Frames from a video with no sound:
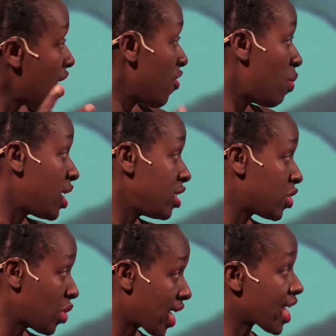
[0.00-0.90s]
everybody
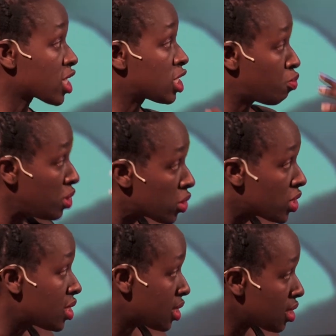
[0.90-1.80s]
to like
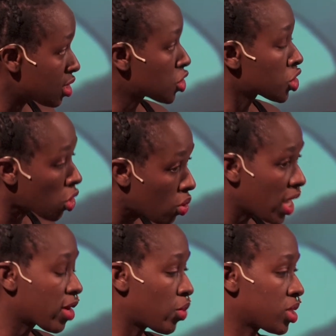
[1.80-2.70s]
experience it, show
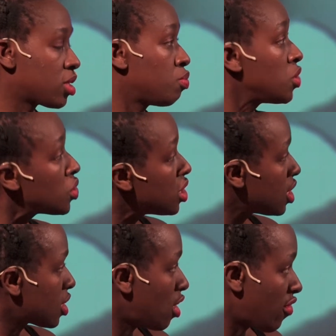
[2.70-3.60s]
like what the
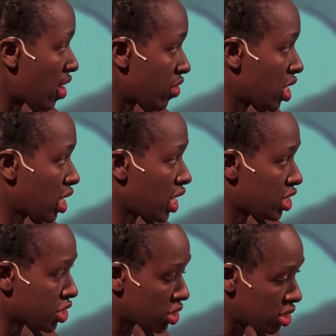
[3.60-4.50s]
beautiness of African
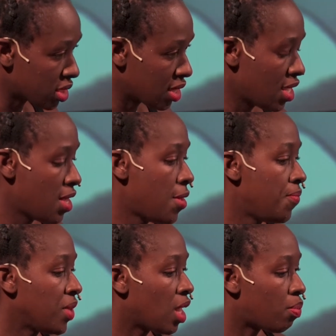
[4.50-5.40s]
culture is.
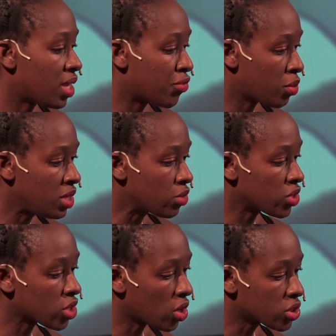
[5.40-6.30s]
But for me, it
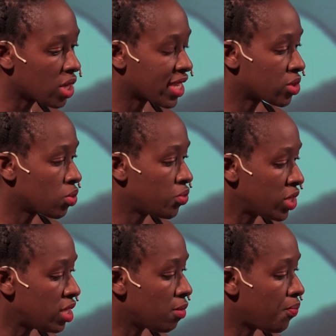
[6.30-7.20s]
was also like to
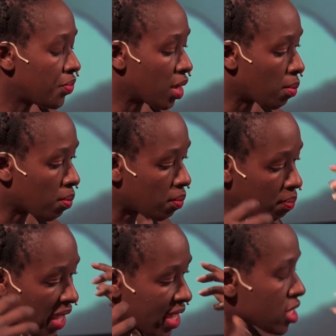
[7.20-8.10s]
really
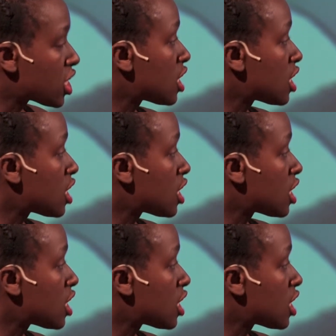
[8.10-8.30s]
make